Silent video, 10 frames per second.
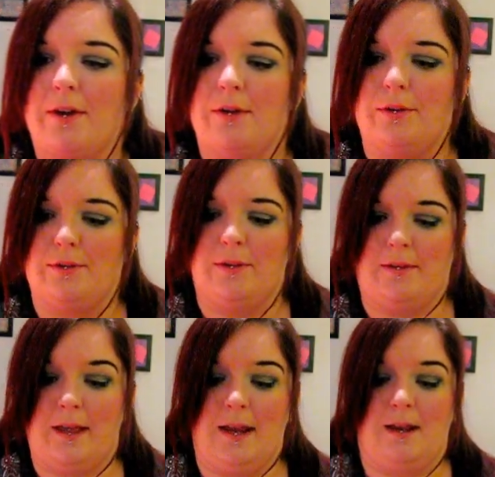girls
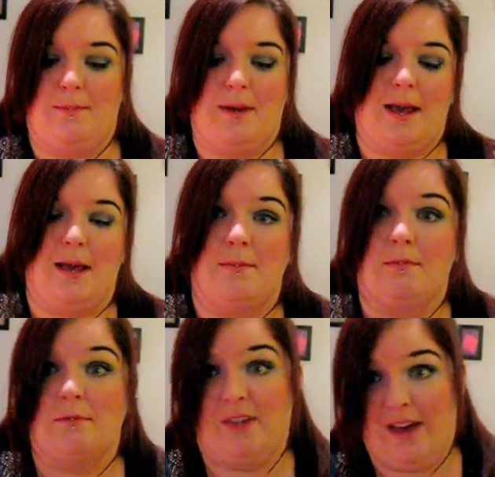designed by
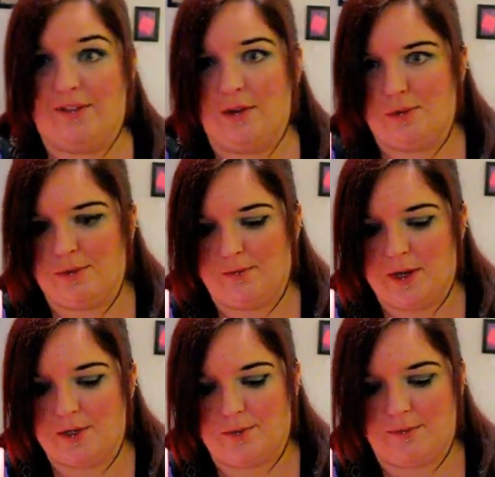Faffy, who's a
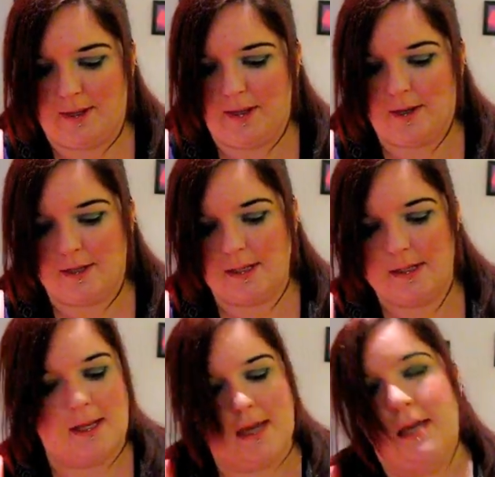French graffiti artist.
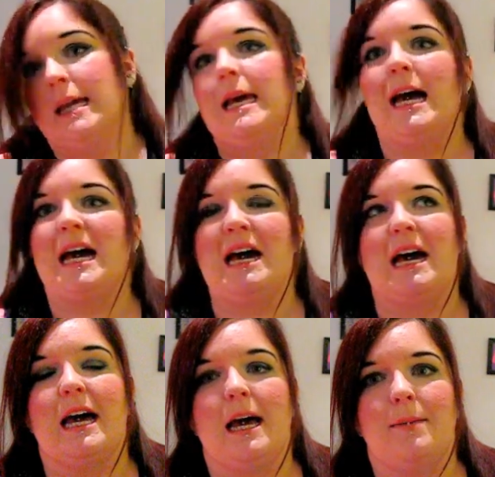
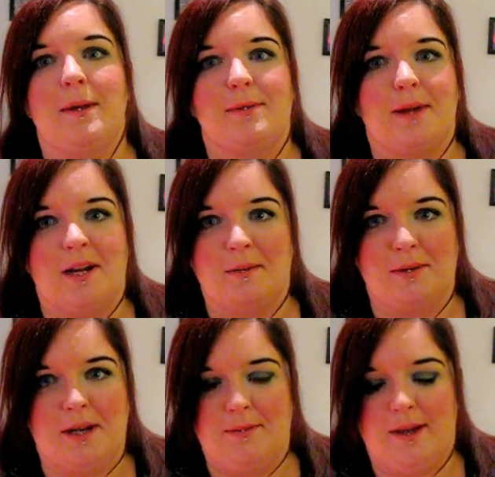I picked mine up
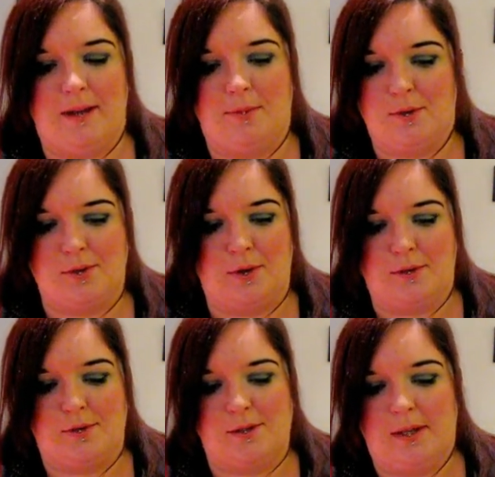on eBay. I'm not sure if
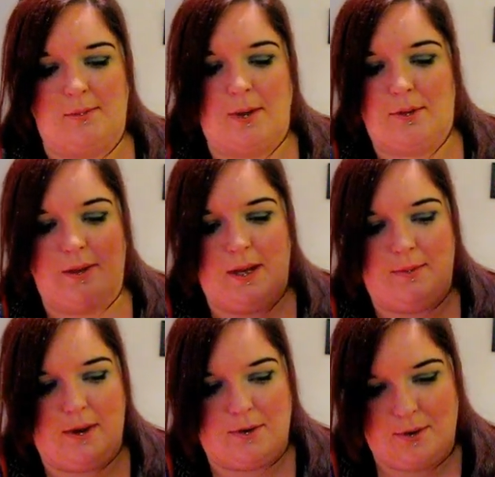they're still about on
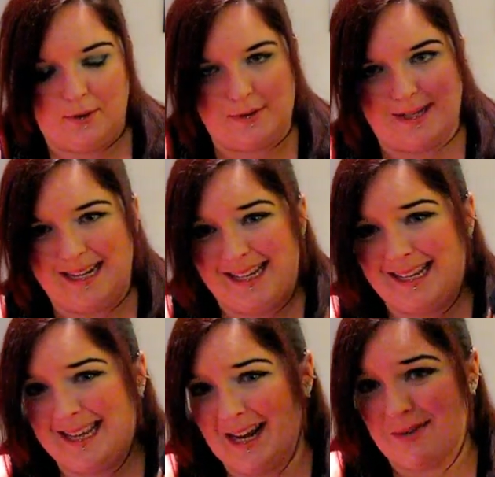eBay or not, and I
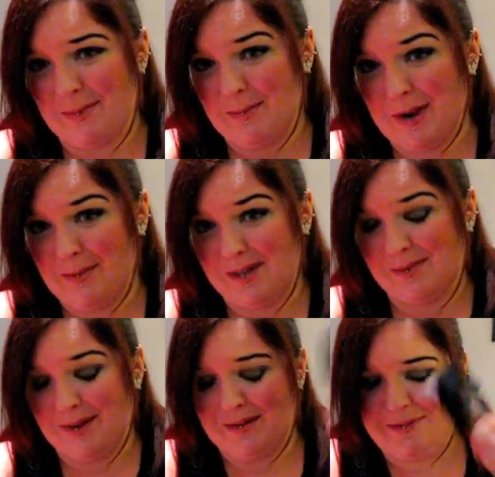can't remember how much
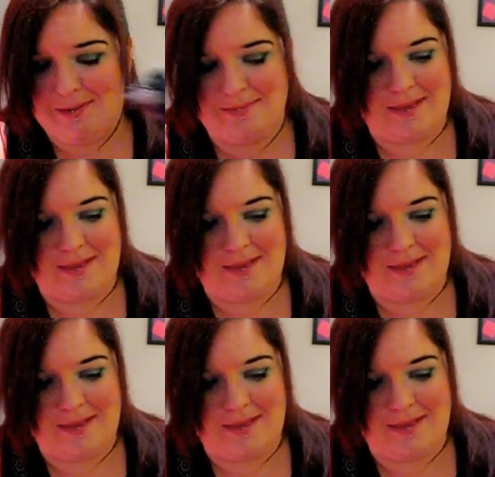I paid for it.